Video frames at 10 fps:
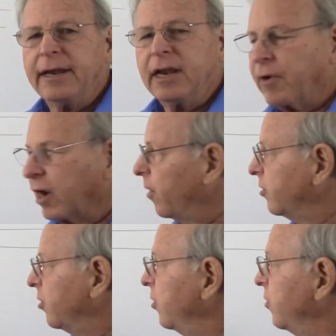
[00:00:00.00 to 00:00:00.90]
Now what I
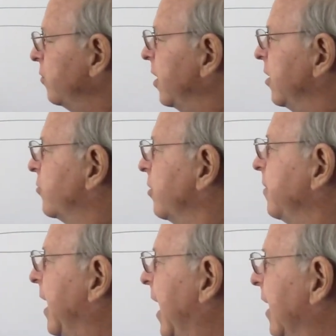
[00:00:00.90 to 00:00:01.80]
want to do is
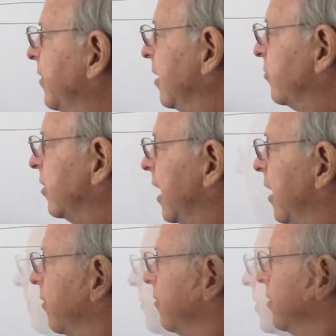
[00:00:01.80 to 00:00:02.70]
simply add these
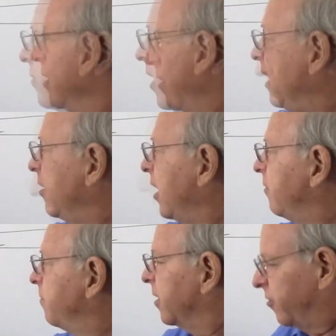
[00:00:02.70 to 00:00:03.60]
together. So
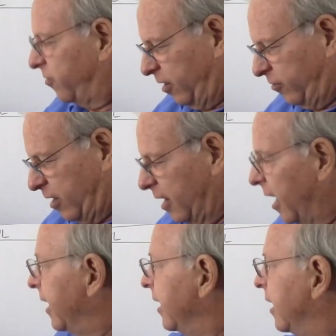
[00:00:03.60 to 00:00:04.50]
88 plus
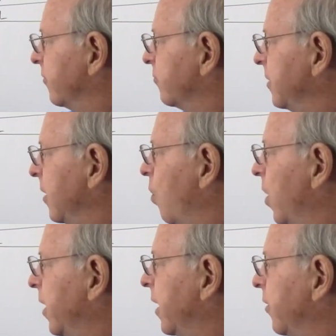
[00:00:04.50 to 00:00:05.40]
69 gives me
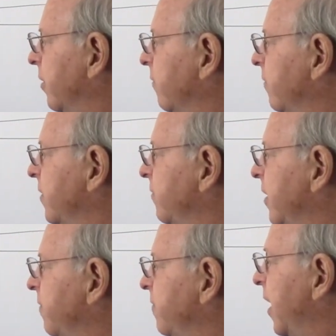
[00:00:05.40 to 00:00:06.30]

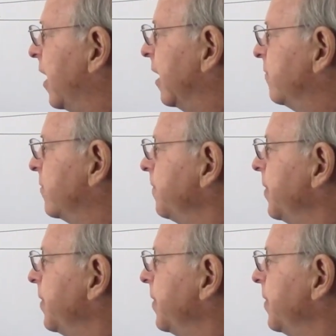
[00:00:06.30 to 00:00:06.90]
155.